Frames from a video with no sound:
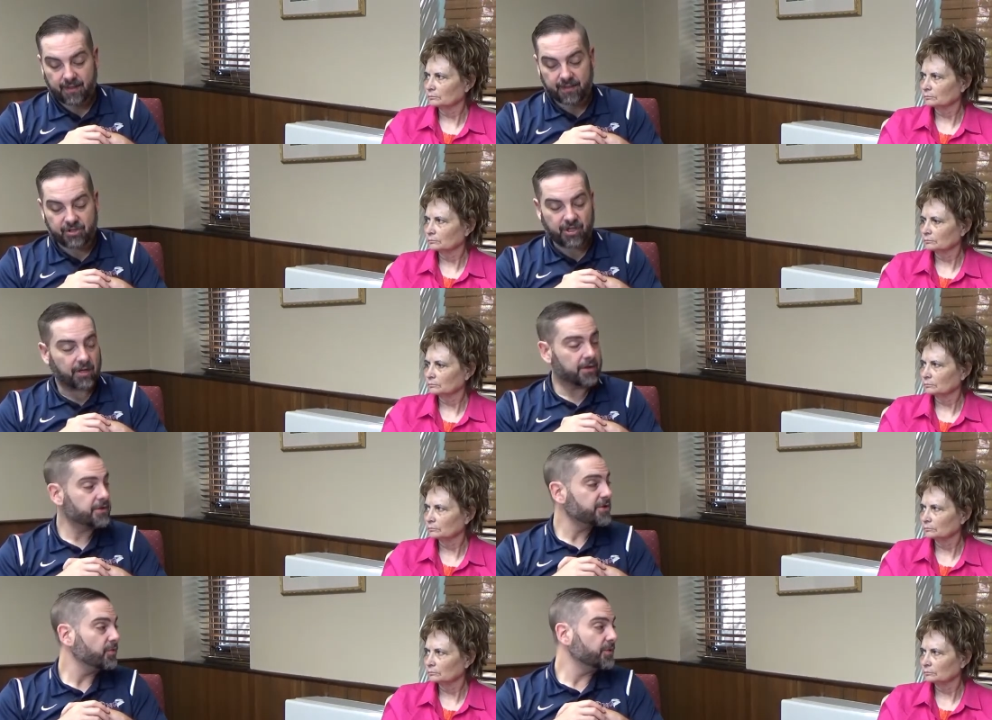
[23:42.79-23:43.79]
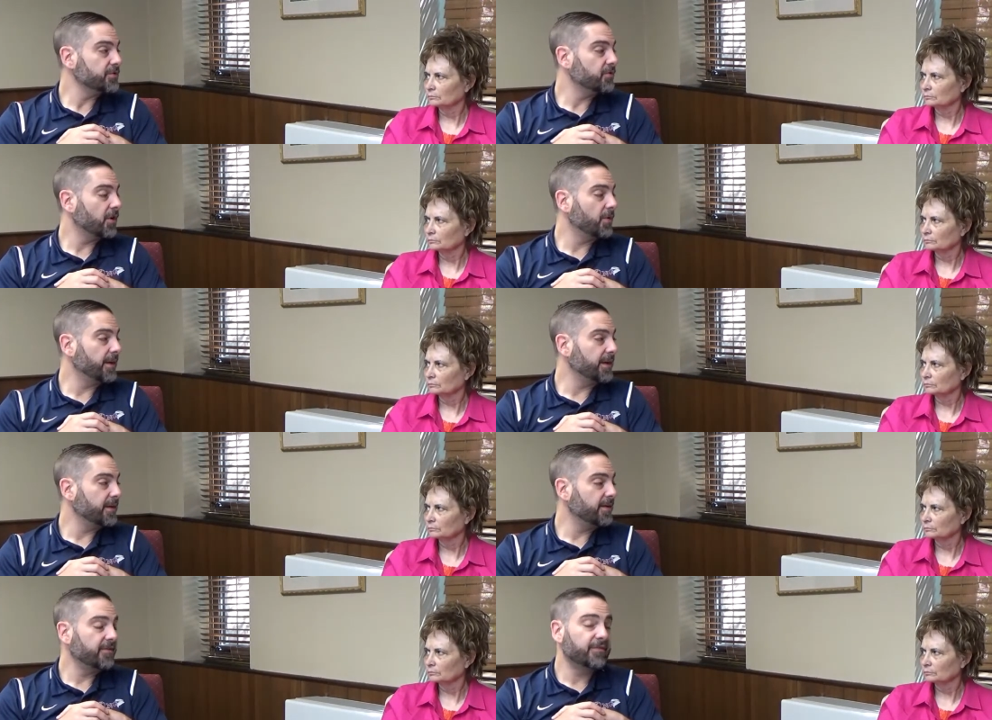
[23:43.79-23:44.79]
Speaker 1: The church was
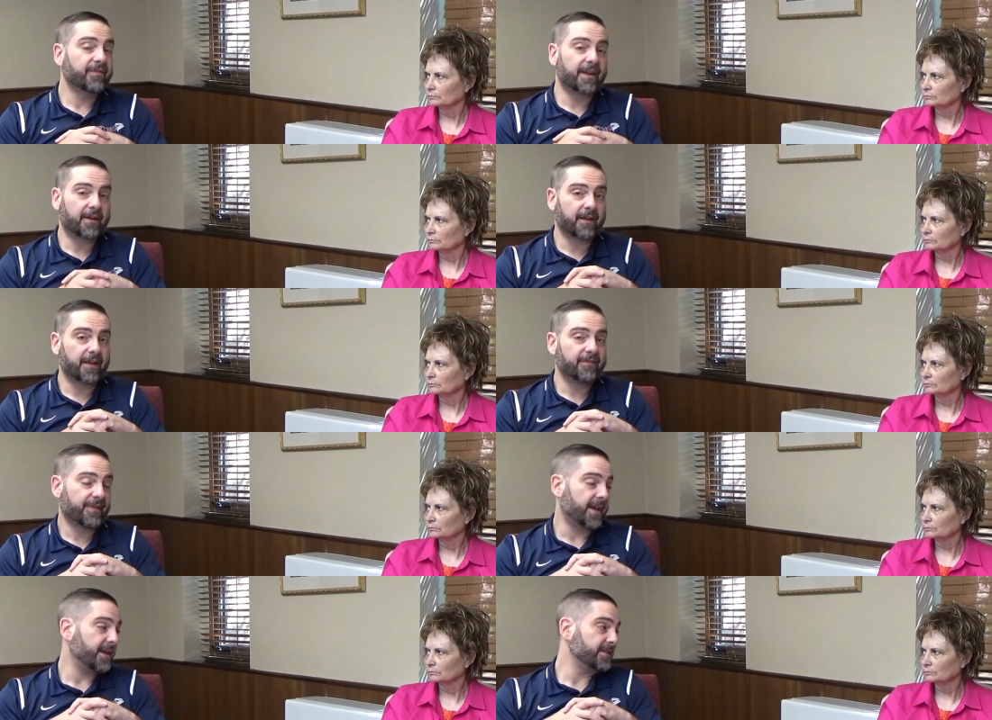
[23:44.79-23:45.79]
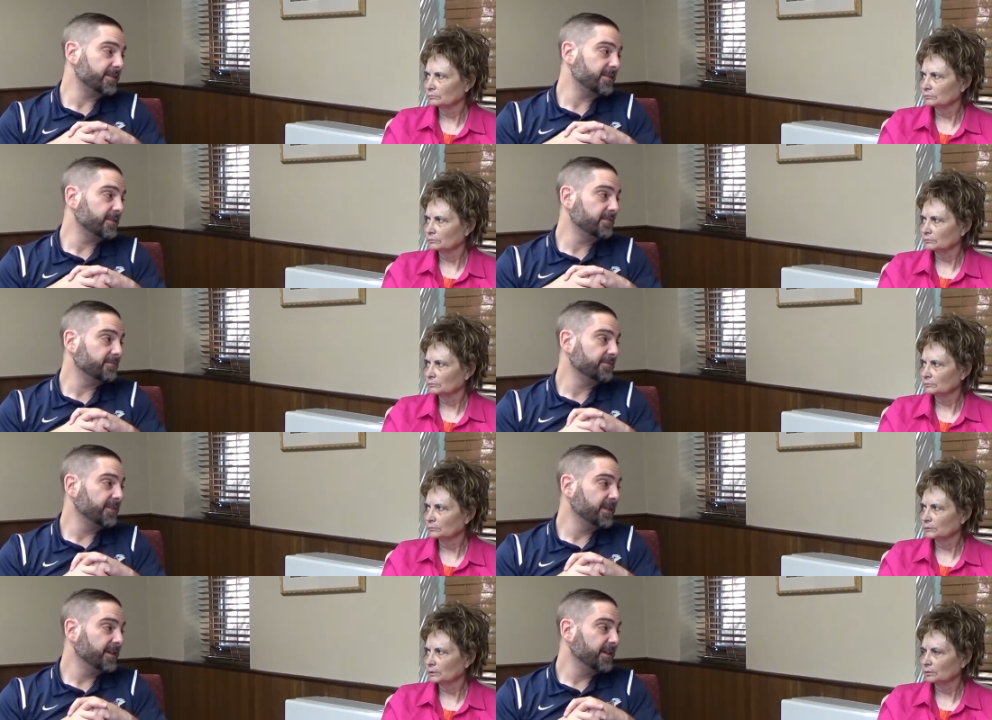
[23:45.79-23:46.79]
growing very fast.
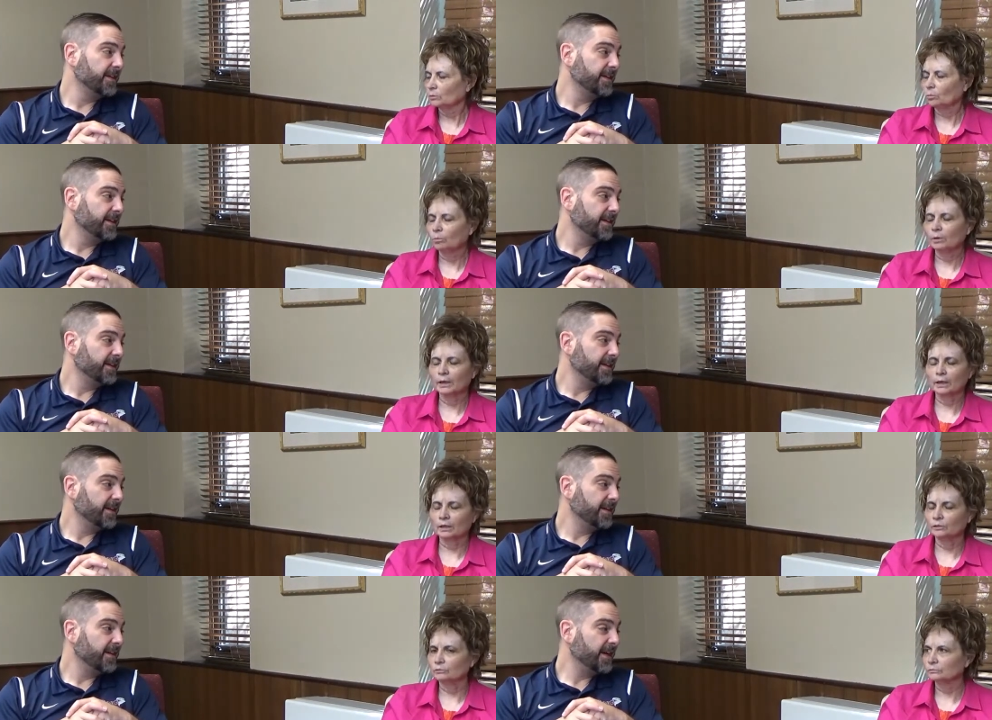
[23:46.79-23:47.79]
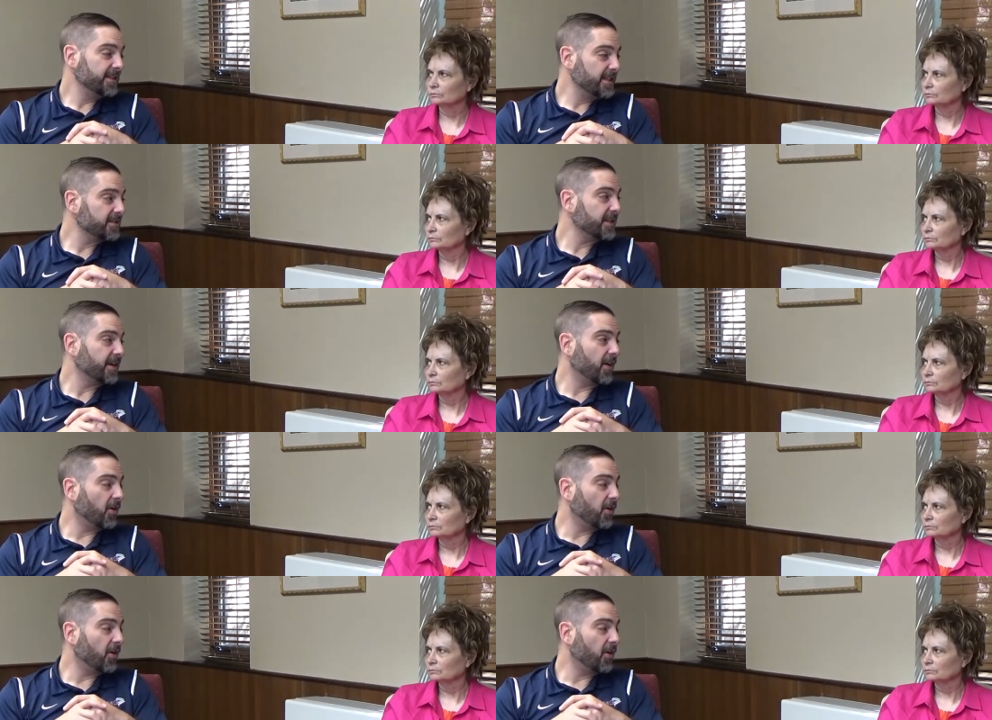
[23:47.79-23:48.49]
Wow. That sounds like an